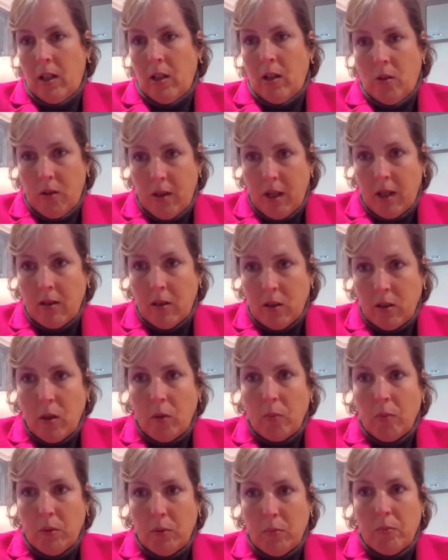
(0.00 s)
you know, that
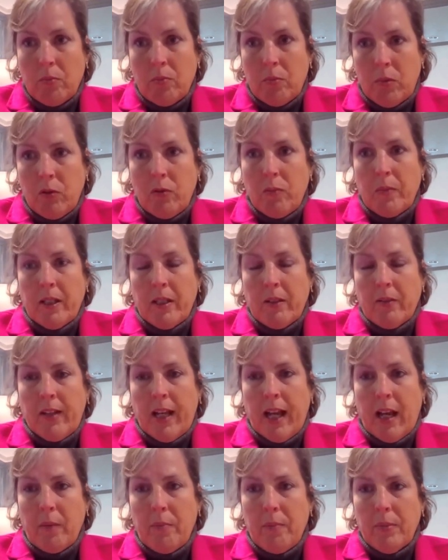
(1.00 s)
global movement of
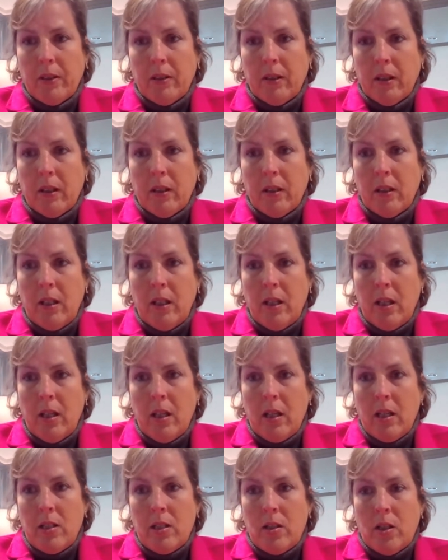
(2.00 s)
capital,
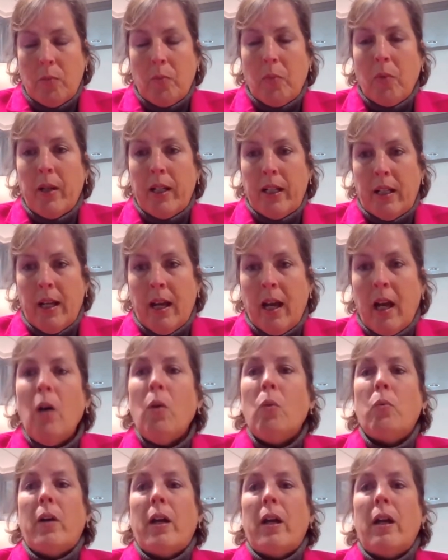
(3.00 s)
to the point
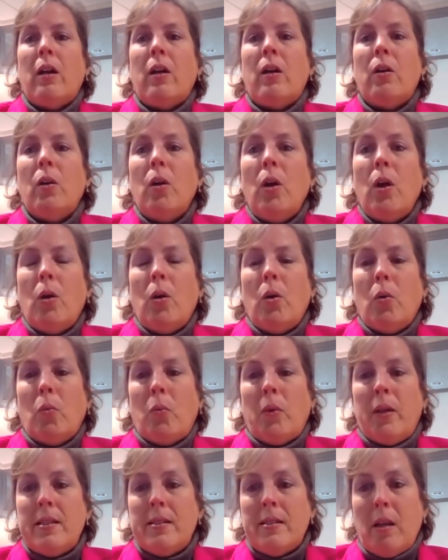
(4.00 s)
now where
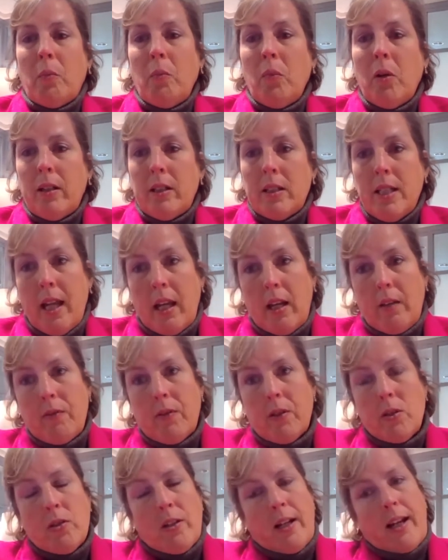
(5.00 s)
we somewhat take
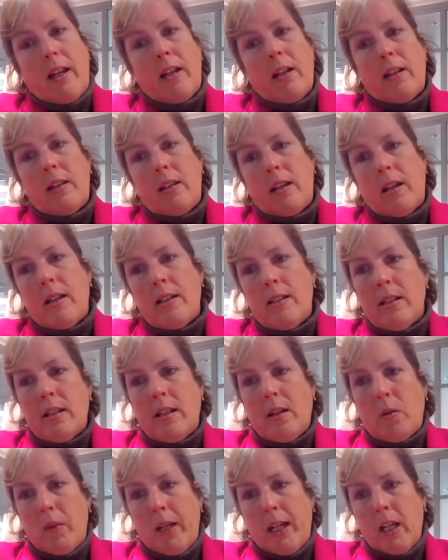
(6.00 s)
for granted the idea
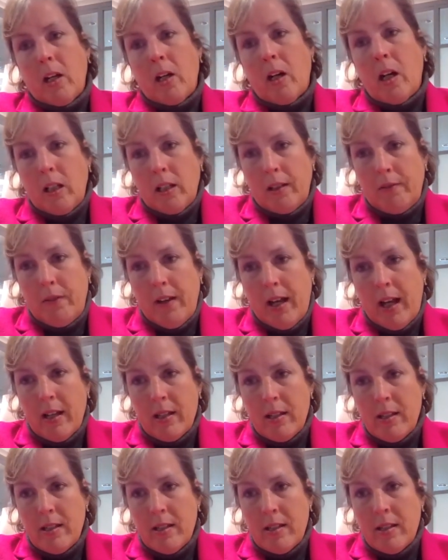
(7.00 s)
that we can all
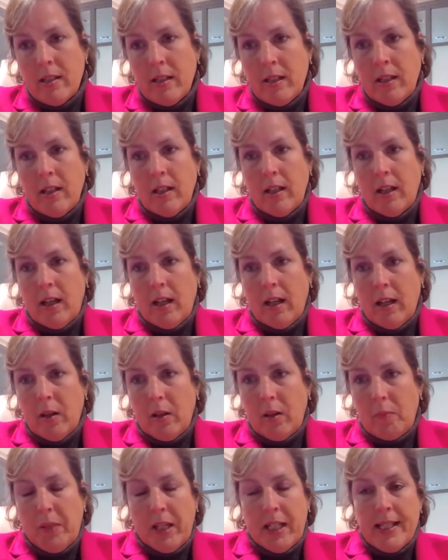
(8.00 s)
invest
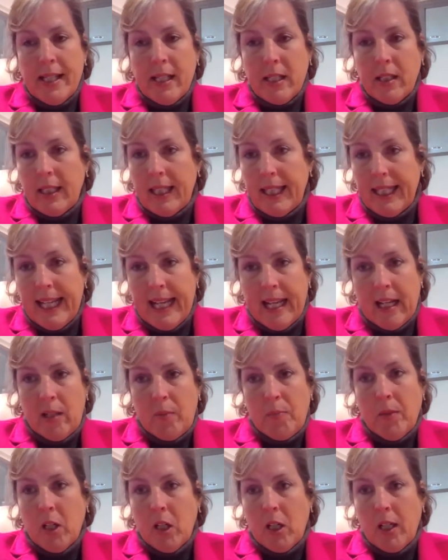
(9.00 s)
basically in
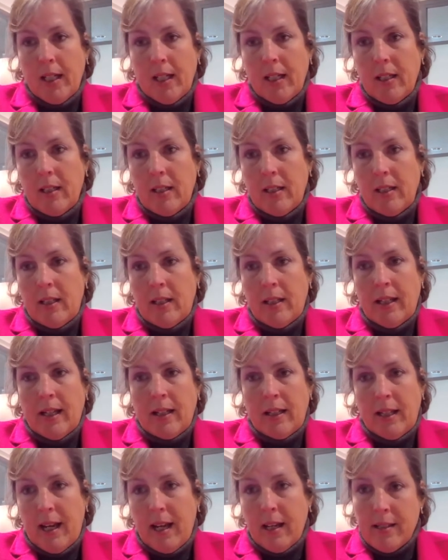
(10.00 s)
any market, in
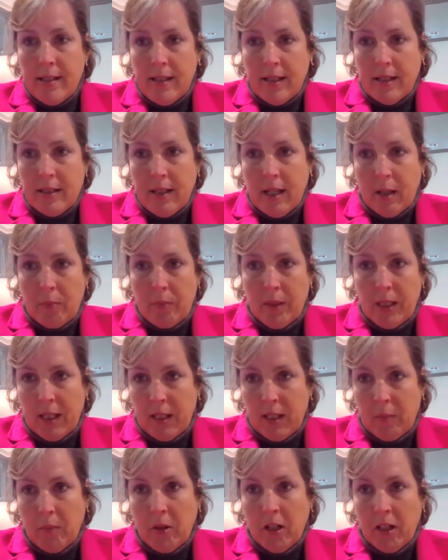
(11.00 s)
any asset type, in
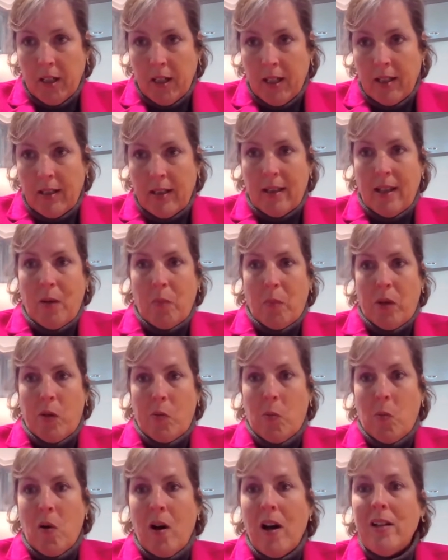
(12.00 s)
any market that
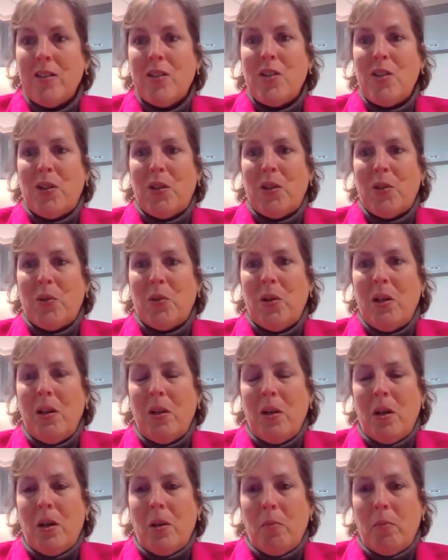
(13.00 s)
we want to,
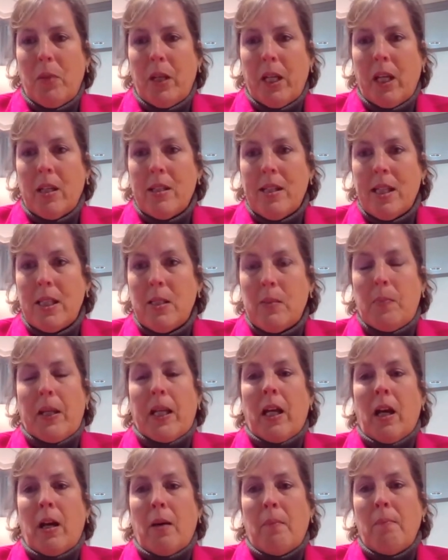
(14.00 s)
because it's
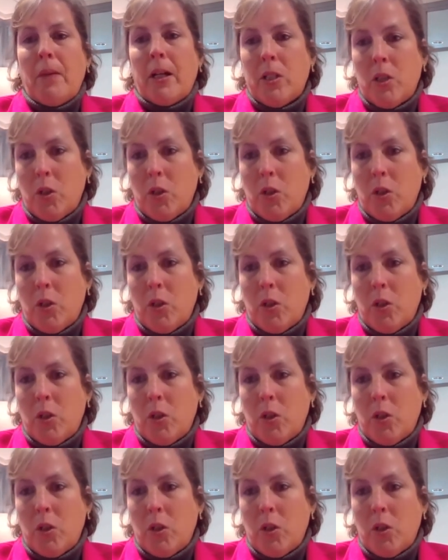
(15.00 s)
become